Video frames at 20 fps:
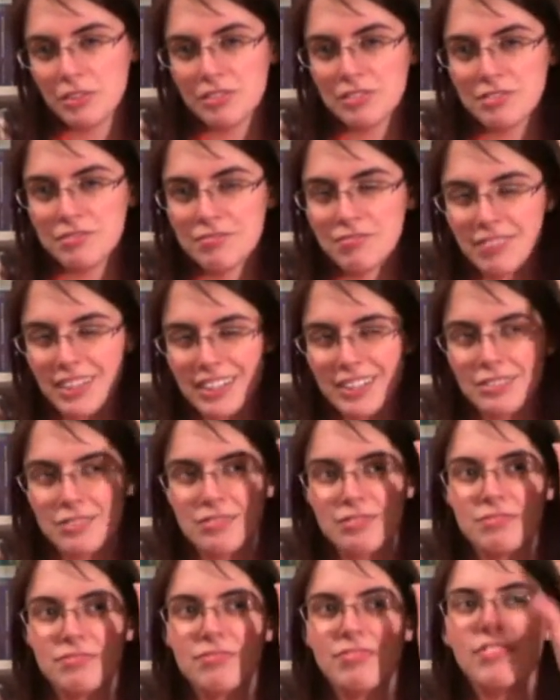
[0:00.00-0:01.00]
of kind of
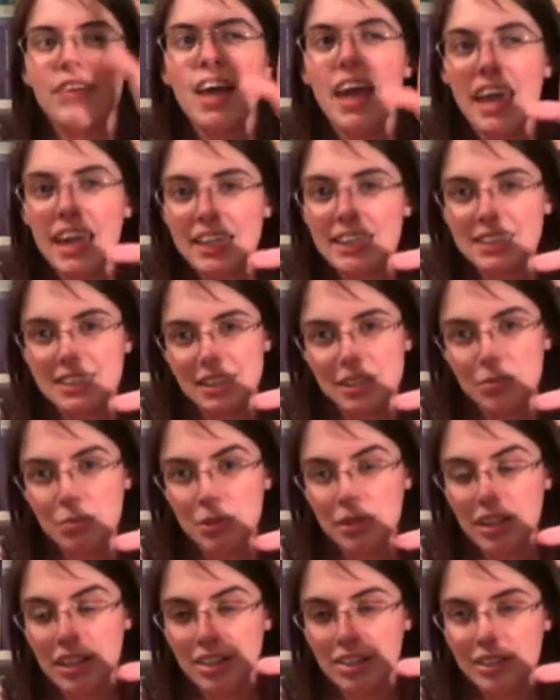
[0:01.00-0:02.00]
vague
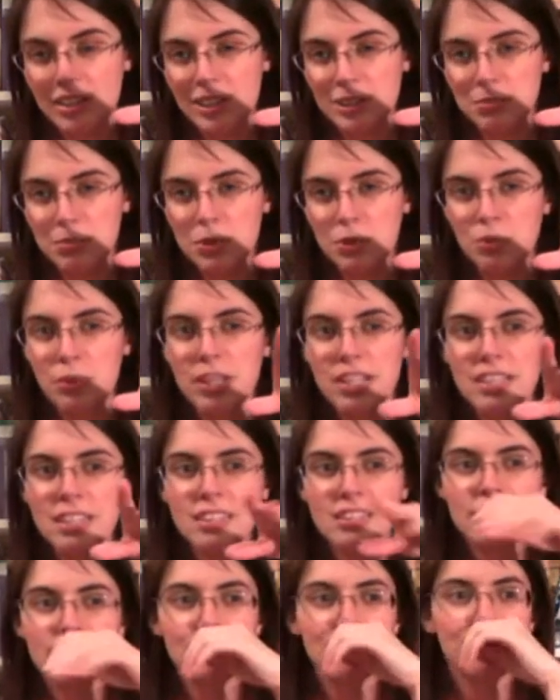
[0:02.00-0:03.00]
similarities between the
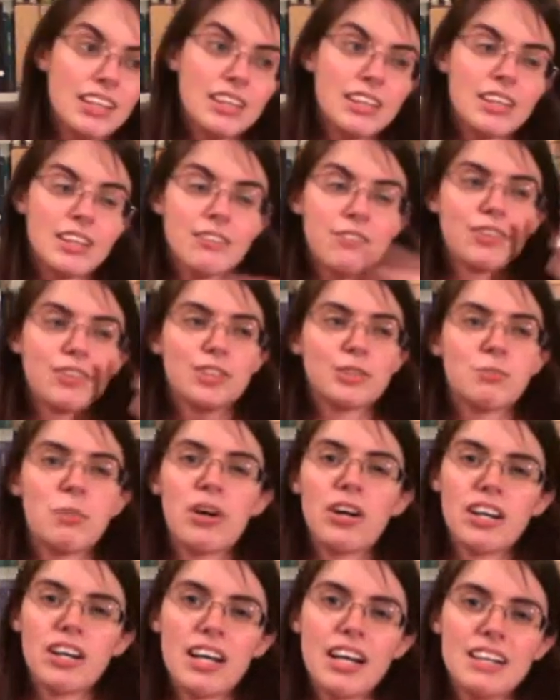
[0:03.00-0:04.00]
two, in that the first
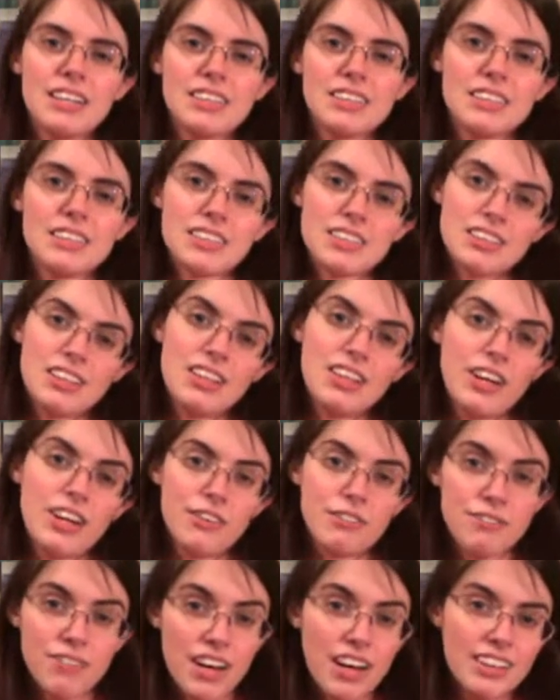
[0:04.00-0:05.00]
part has a lot
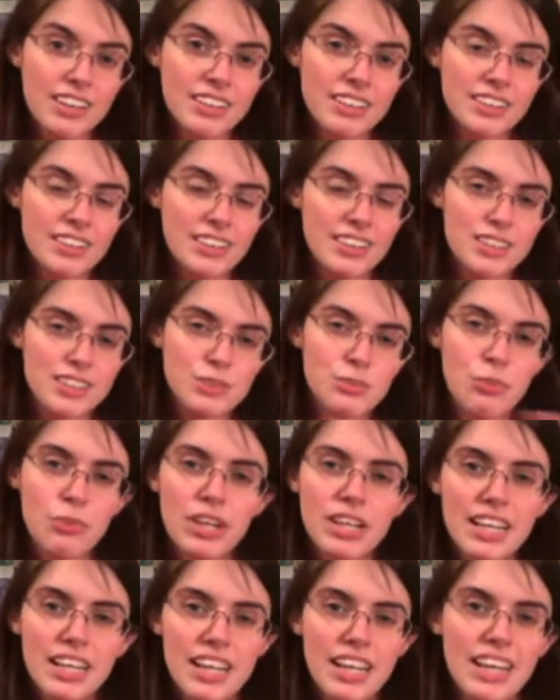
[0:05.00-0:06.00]
of fun, and it's
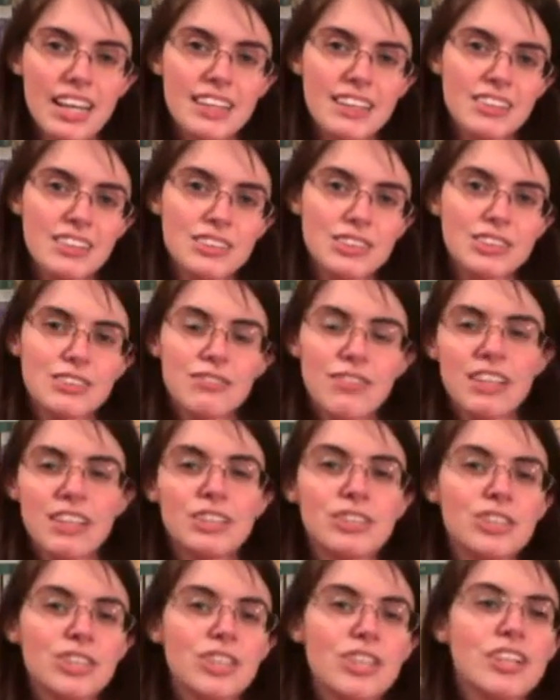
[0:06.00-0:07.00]
witty, and there's
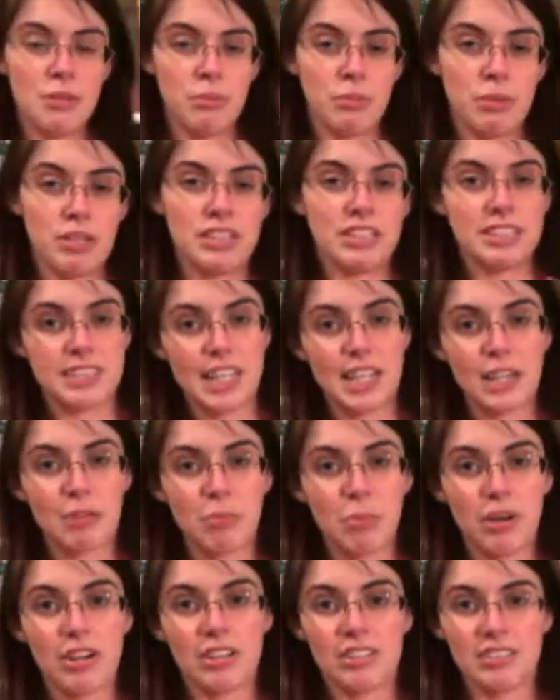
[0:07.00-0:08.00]
adventure, but in the second
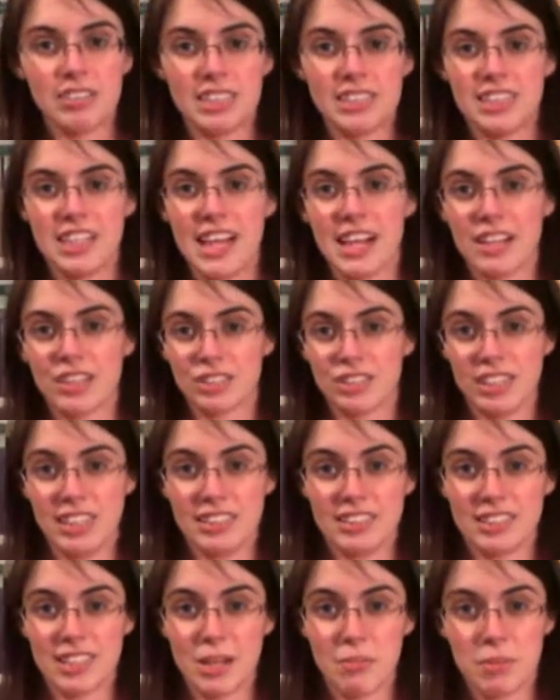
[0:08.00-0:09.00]
part, as the action
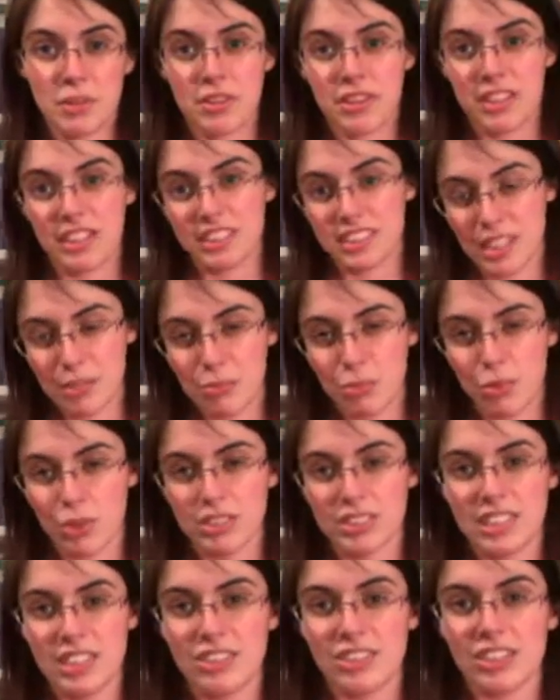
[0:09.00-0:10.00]
heats up, things get more
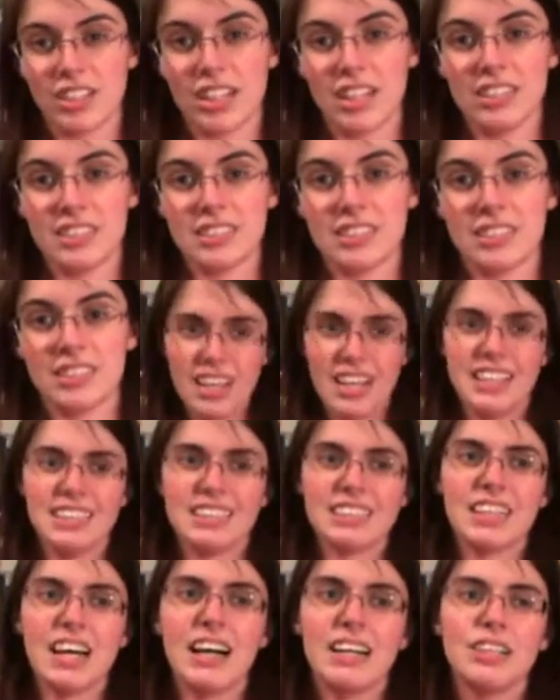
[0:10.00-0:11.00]
serious.
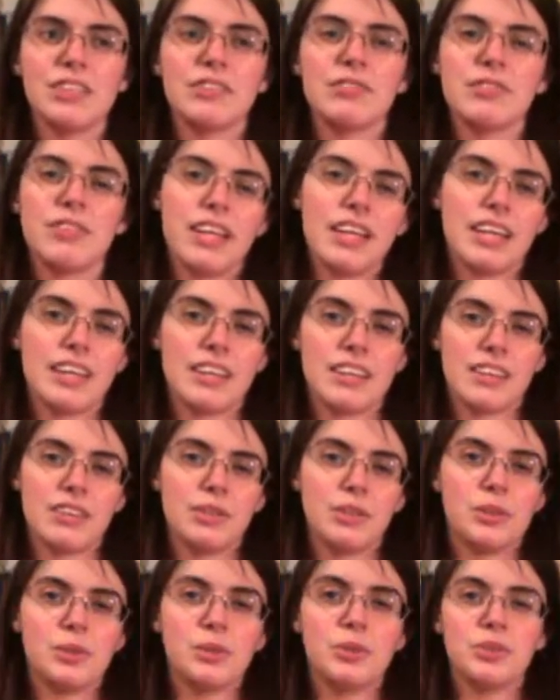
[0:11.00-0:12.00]
It's kind of like
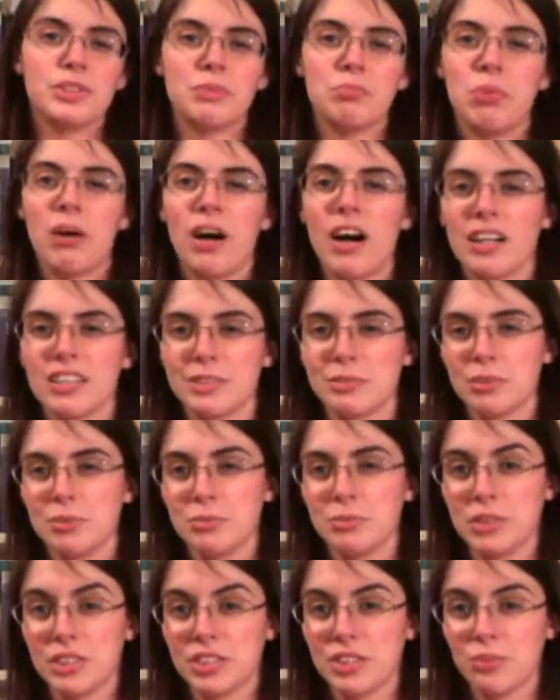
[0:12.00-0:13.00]
those Impossible
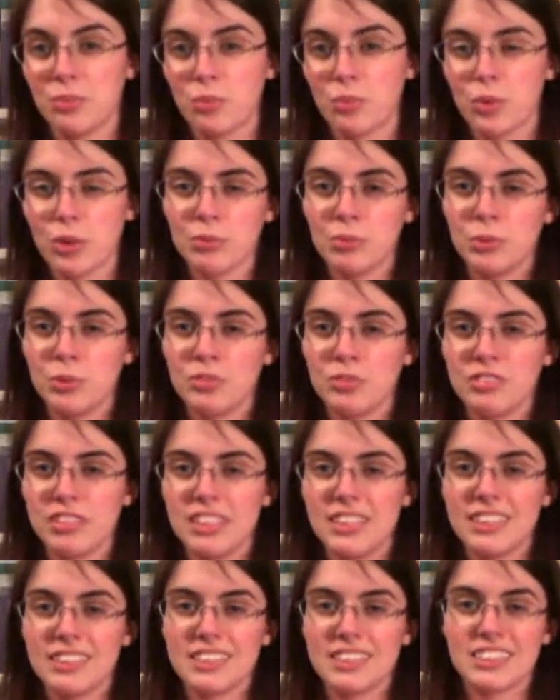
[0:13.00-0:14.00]
Mission war
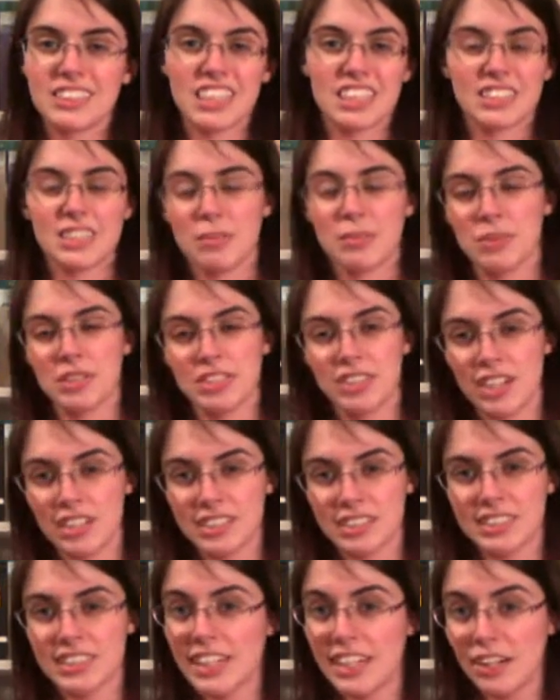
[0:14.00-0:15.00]
movies, except it's
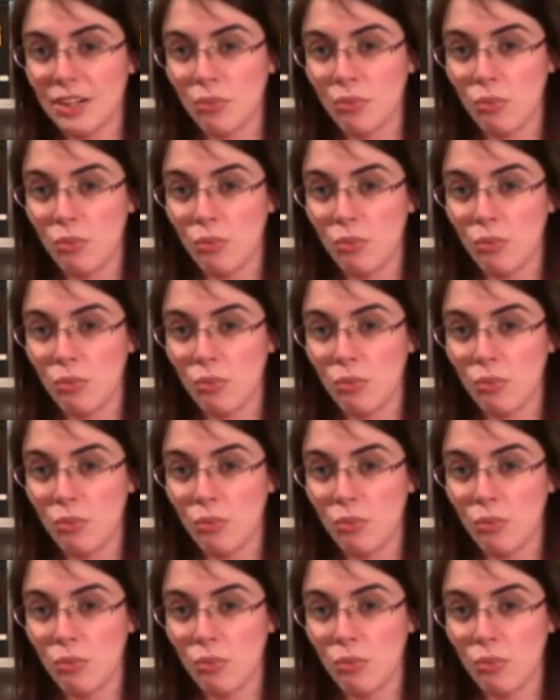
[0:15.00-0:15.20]
not set in a